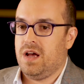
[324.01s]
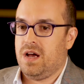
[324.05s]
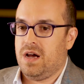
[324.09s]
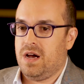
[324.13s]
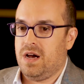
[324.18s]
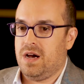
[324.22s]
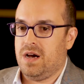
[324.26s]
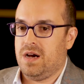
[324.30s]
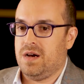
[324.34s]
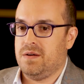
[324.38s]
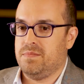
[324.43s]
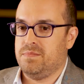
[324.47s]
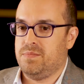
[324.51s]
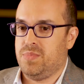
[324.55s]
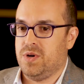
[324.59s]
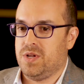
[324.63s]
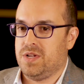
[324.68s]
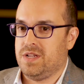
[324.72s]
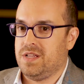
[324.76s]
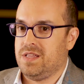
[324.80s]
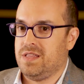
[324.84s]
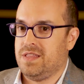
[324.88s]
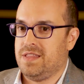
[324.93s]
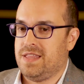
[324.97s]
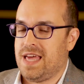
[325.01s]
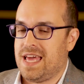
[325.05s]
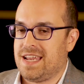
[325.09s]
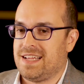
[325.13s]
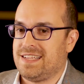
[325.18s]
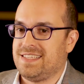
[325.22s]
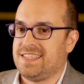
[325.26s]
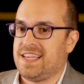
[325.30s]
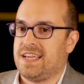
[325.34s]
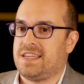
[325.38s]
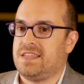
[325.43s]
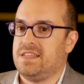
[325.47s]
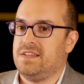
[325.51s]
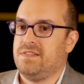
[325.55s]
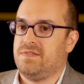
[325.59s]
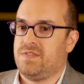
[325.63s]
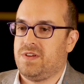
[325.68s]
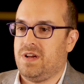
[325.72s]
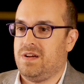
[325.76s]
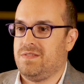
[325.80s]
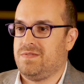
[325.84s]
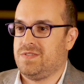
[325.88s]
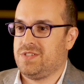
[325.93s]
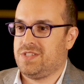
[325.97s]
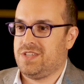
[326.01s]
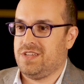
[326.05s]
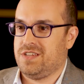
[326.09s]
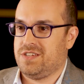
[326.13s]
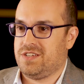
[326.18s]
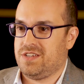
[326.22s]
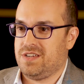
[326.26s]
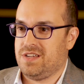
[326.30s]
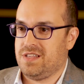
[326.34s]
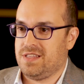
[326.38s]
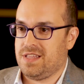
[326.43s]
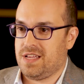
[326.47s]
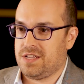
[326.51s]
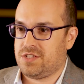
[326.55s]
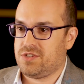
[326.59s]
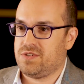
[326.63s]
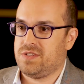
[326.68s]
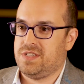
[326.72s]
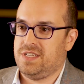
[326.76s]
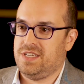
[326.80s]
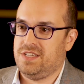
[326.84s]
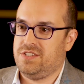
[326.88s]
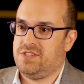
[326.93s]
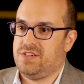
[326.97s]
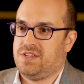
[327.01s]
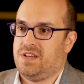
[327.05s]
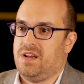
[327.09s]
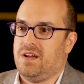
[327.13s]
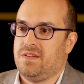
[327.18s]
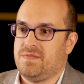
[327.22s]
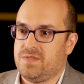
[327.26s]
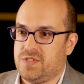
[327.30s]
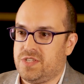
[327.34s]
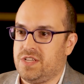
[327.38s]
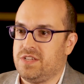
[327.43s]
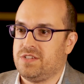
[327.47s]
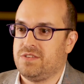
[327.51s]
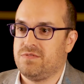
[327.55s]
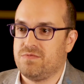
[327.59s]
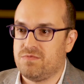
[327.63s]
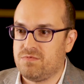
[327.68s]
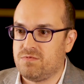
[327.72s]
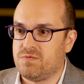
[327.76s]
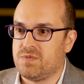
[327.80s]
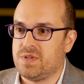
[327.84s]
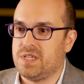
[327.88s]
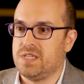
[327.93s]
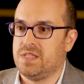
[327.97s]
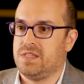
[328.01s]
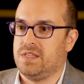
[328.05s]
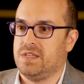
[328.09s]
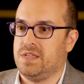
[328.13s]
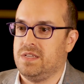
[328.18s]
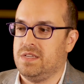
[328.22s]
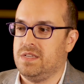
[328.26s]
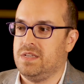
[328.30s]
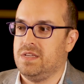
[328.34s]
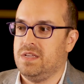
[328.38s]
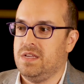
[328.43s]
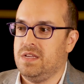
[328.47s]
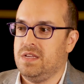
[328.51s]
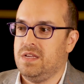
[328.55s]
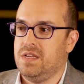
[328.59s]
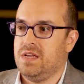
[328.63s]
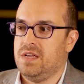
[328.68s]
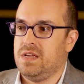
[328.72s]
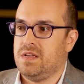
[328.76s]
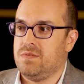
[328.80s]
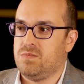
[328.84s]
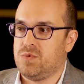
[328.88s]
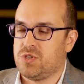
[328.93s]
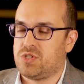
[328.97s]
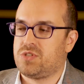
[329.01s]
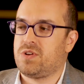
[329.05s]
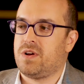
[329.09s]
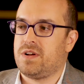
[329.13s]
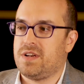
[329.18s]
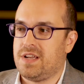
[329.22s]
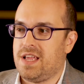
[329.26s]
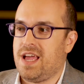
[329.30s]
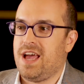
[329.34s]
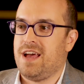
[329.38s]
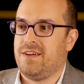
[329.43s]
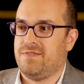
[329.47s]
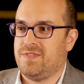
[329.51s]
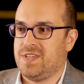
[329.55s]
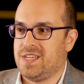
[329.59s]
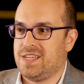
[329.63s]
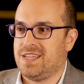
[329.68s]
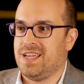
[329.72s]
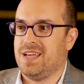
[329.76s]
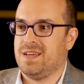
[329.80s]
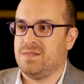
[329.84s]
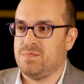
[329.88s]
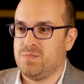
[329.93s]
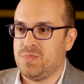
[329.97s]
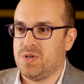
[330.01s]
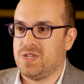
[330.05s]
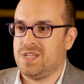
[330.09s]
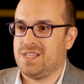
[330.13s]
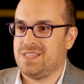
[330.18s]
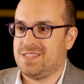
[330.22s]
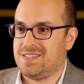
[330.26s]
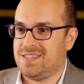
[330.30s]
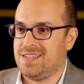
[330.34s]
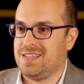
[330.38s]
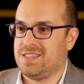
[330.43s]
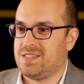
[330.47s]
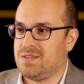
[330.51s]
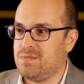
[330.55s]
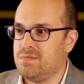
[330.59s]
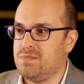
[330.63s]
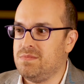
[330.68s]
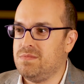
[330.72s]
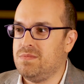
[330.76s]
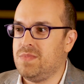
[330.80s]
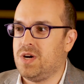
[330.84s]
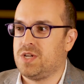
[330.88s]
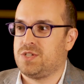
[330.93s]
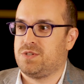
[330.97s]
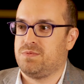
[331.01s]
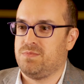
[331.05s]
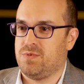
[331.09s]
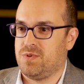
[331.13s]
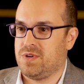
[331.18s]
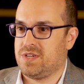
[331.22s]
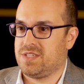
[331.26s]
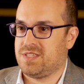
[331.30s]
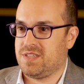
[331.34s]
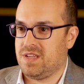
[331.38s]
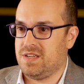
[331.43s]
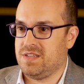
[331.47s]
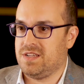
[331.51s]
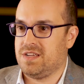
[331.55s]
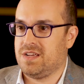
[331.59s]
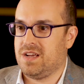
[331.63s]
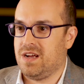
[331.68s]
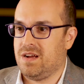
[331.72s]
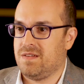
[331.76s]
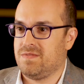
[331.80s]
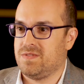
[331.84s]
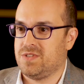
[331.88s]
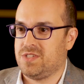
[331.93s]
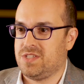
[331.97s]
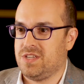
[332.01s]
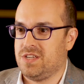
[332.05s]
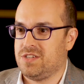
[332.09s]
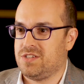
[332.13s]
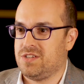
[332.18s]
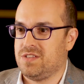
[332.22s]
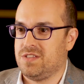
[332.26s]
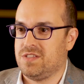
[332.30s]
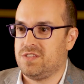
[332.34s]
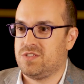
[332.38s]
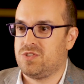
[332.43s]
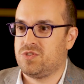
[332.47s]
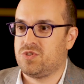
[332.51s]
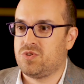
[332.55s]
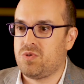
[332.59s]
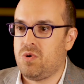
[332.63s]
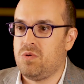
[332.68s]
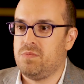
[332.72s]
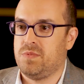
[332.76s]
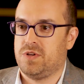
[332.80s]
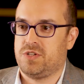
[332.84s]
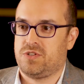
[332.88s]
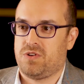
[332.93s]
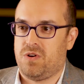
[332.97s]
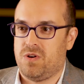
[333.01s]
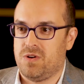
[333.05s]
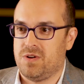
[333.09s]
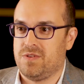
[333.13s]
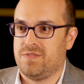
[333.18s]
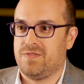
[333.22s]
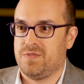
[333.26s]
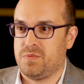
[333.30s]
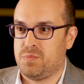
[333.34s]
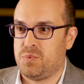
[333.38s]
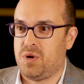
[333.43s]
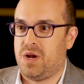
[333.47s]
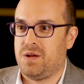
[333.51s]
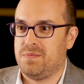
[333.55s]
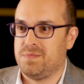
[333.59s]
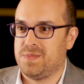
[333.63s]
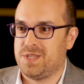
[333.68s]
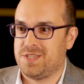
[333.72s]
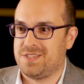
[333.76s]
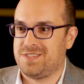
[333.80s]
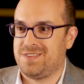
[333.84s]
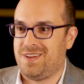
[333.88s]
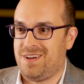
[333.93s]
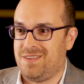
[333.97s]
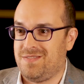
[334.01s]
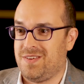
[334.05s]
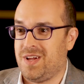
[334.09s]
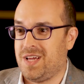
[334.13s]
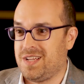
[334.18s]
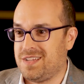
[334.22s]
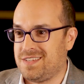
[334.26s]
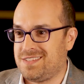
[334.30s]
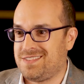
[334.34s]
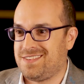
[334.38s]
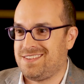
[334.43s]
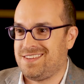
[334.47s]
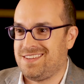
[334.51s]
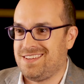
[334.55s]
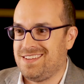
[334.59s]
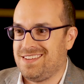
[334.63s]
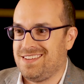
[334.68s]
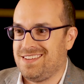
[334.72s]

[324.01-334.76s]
But that executive conversation and that strategic conversation really, we're starting to have it again, but it's a much more exciting conversation. It's so much harder of a problem to solve, honestly.